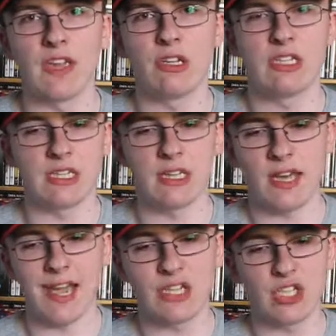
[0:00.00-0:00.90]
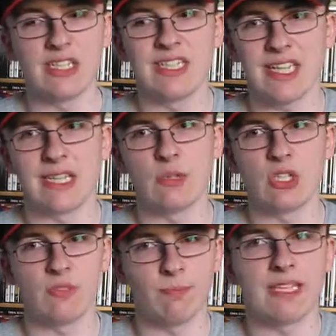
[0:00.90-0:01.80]
They only did HND,
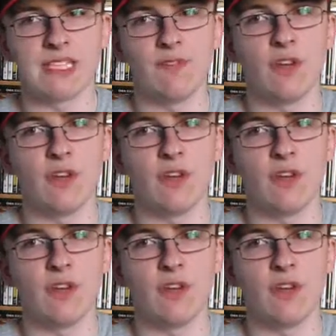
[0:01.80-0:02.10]
which is basically